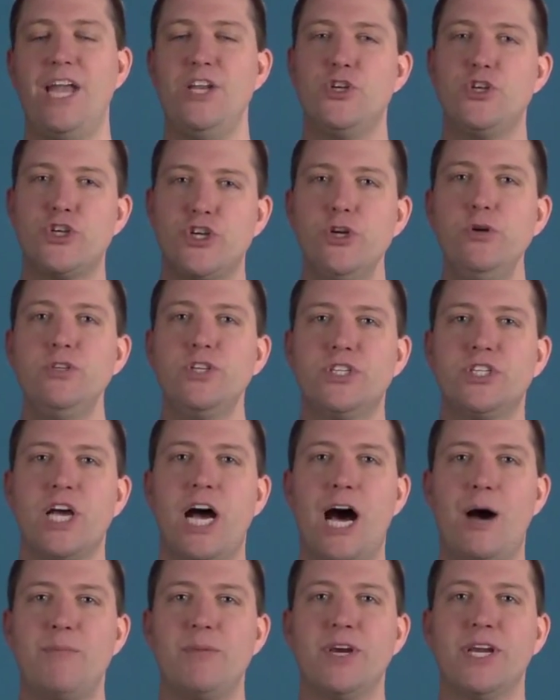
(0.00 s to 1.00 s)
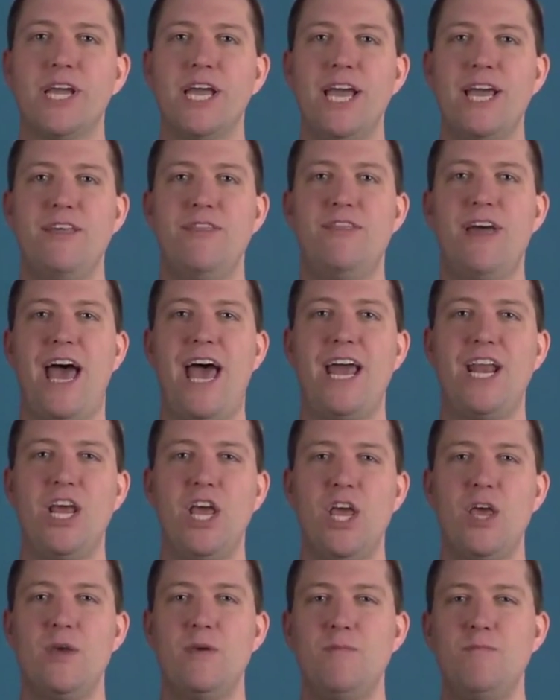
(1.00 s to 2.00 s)
And choose a topic that
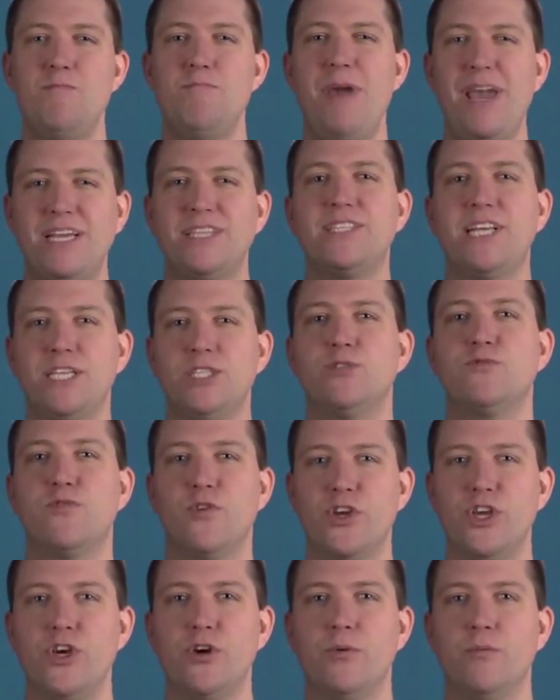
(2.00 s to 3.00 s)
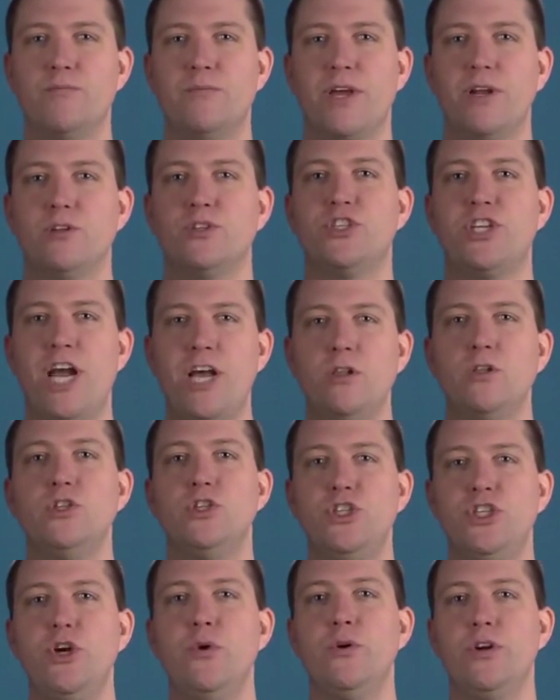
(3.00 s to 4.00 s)
makes sense for you, that'll
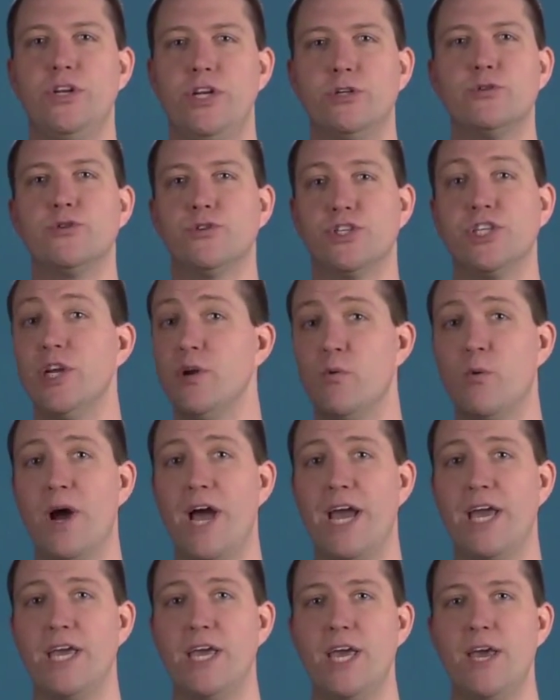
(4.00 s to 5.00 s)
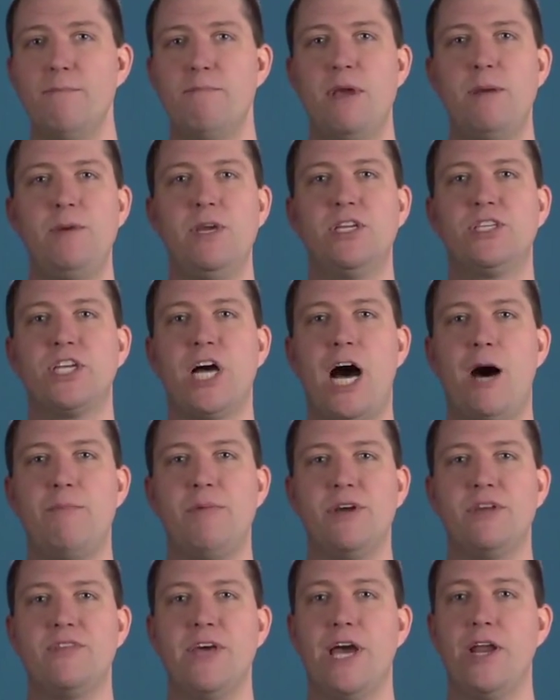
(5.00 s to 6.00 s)
challenge you in an interesting way. Maybe a
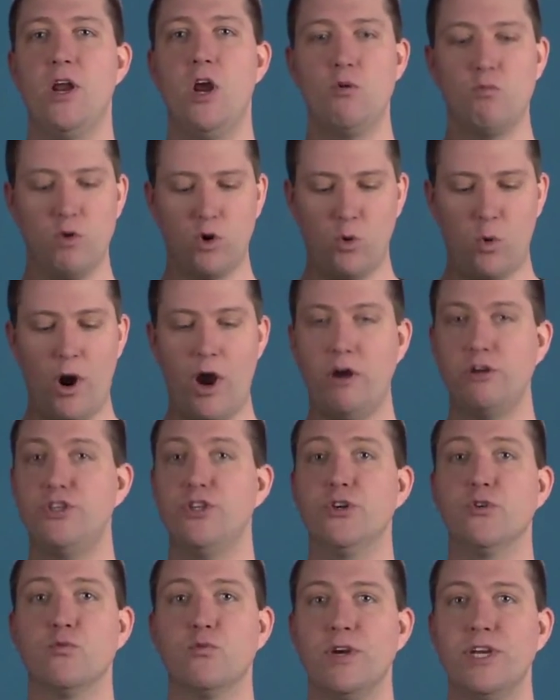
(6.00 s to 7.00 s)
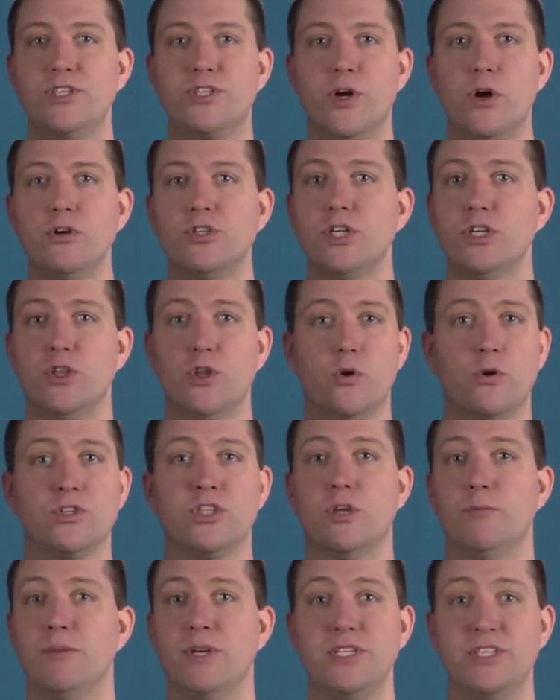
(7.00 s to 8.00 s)
topic that requires you to research and
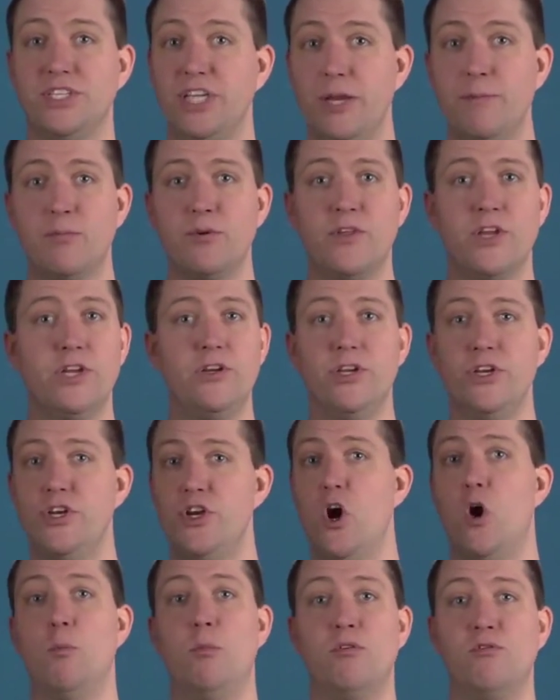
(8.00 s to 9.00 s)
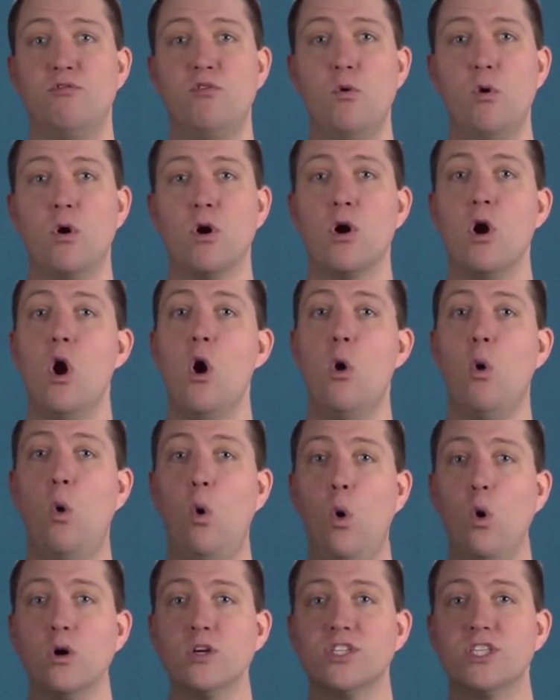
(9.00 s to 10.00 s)
learn something deeper that you didn't know before,
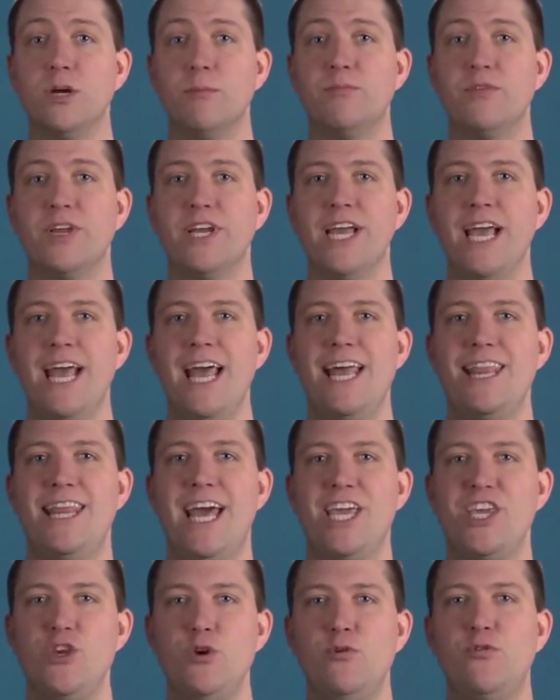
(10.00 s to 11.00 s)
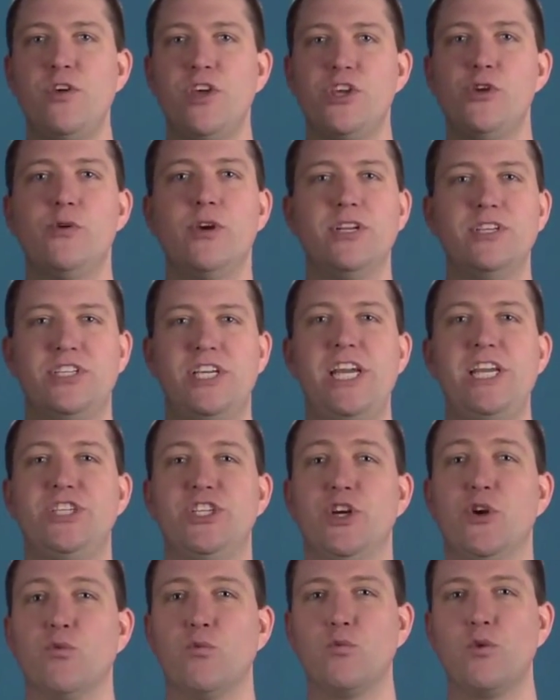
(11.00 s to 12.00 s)
or something that you think you can
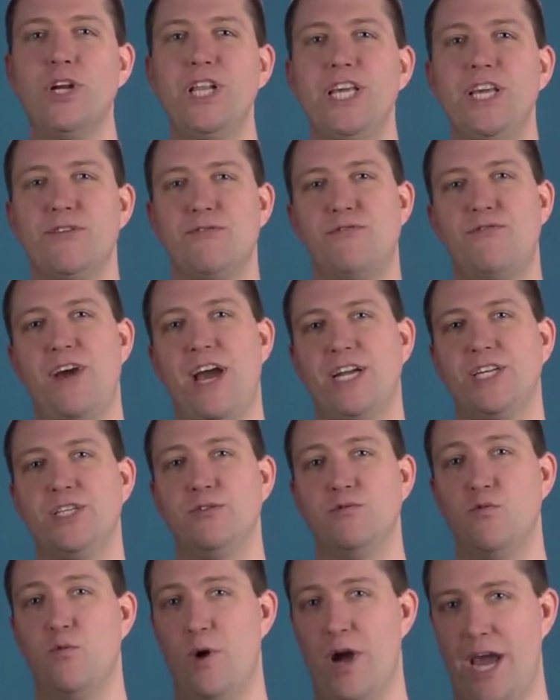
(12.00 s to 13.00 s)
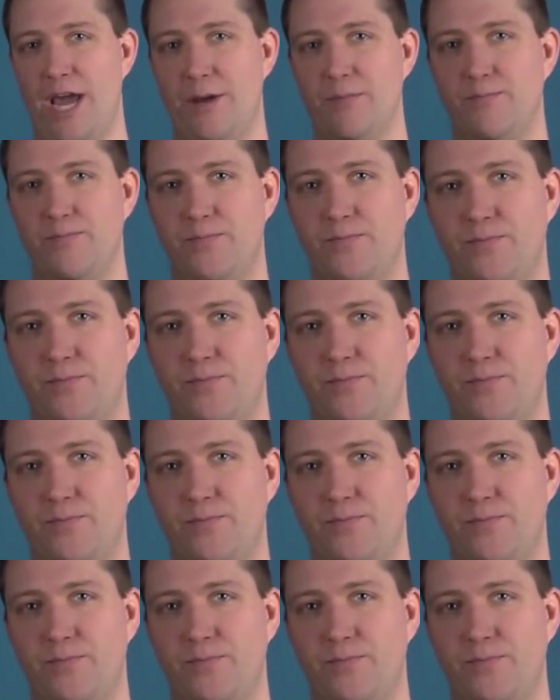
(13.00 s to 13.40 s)
teach in a really effective way.